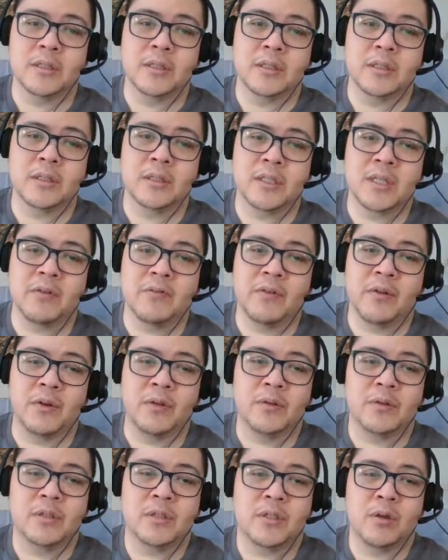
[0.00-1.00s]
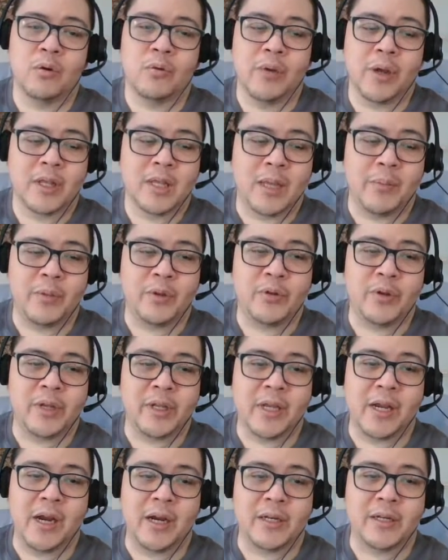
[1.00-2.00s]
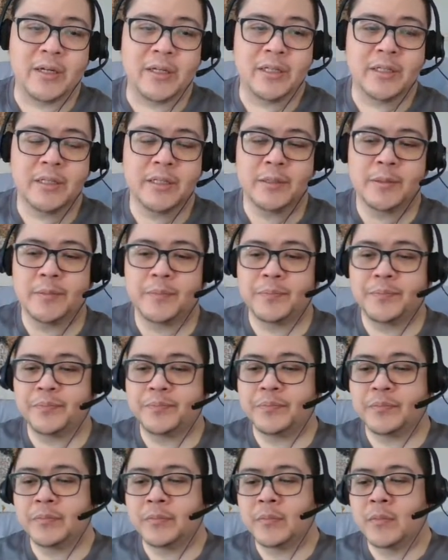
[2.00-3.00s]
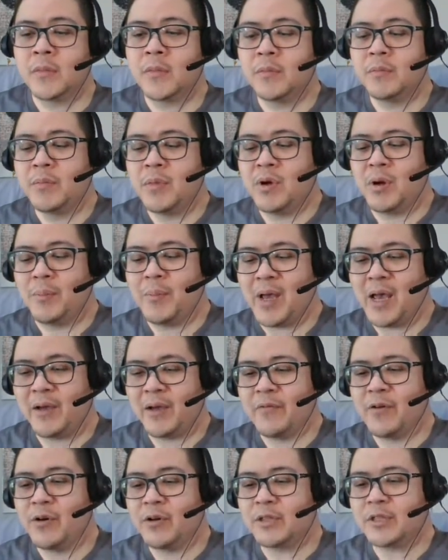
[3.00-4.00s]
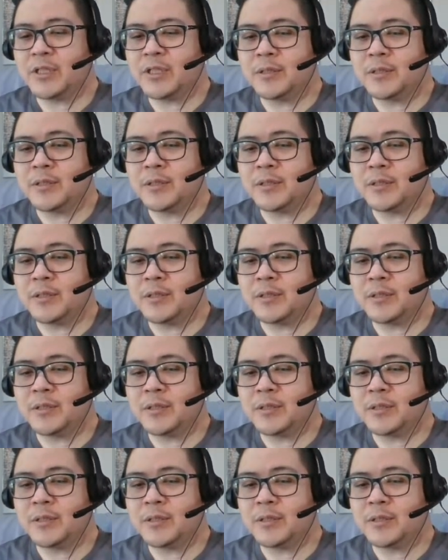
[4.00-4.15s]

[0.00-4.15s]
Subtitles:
shuffled so quickly between characters. Be right back, folks.